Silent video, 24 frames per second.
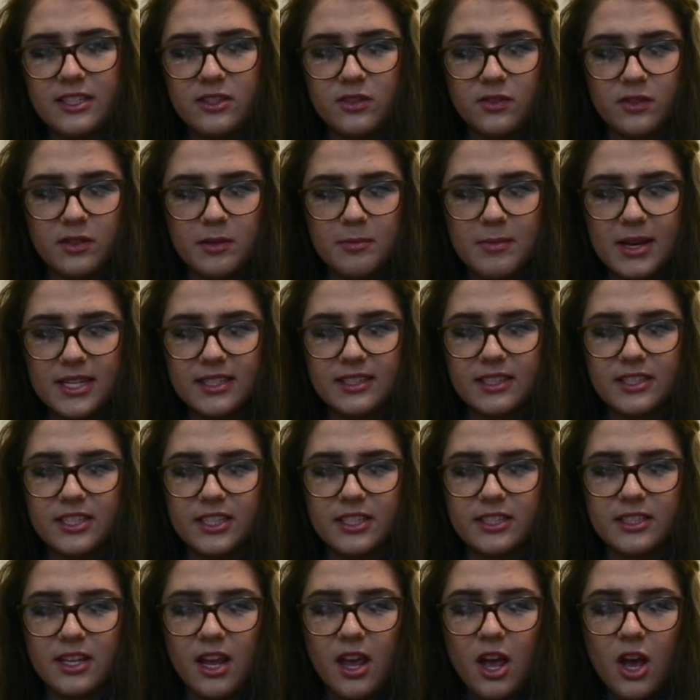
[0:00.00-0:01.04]
of the
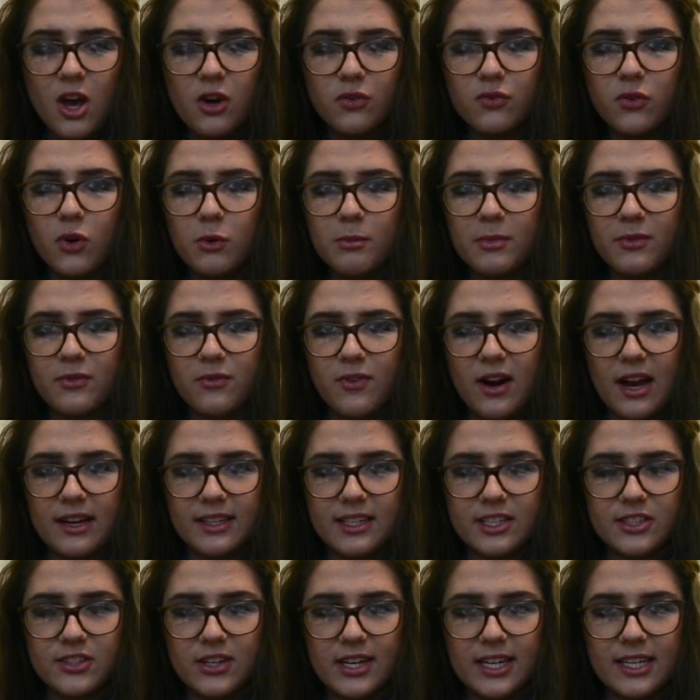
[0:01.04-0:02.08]
messages forming throughout
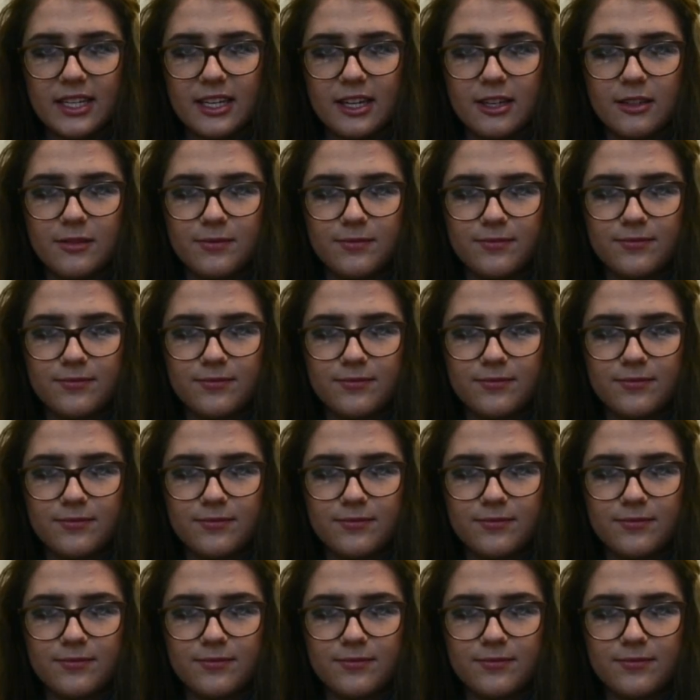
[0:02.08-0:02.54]
the trailer.